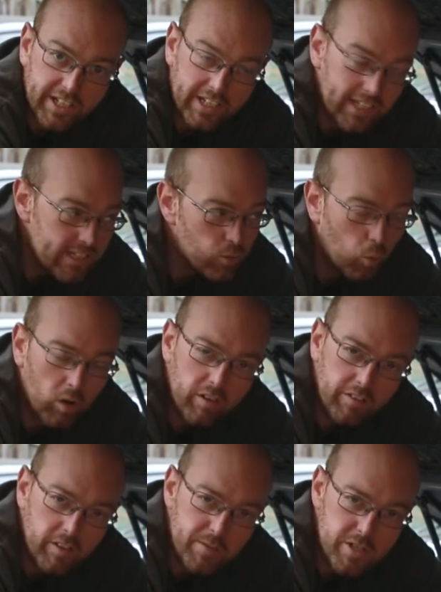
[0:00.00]
and at least one
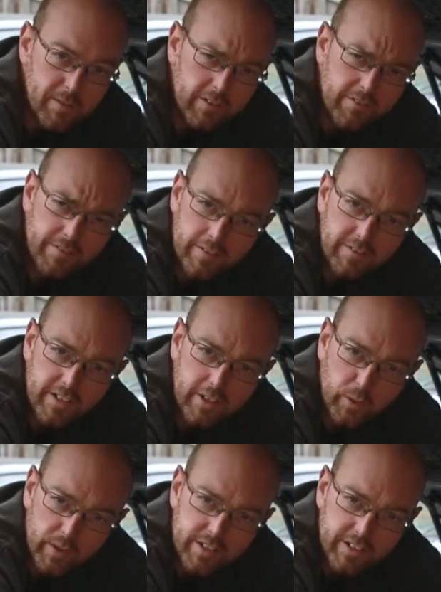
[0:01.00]
of them is about 50
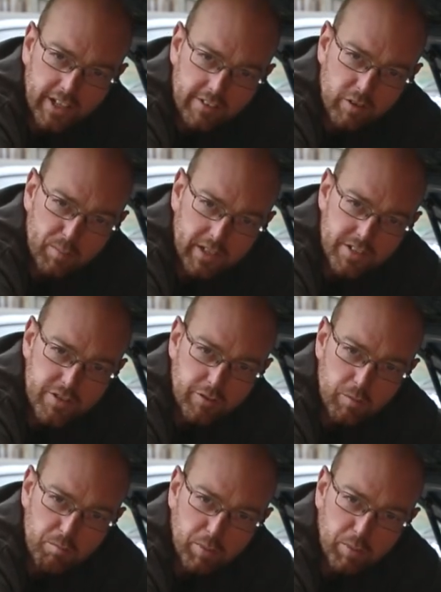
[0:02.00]
quid to get replaced from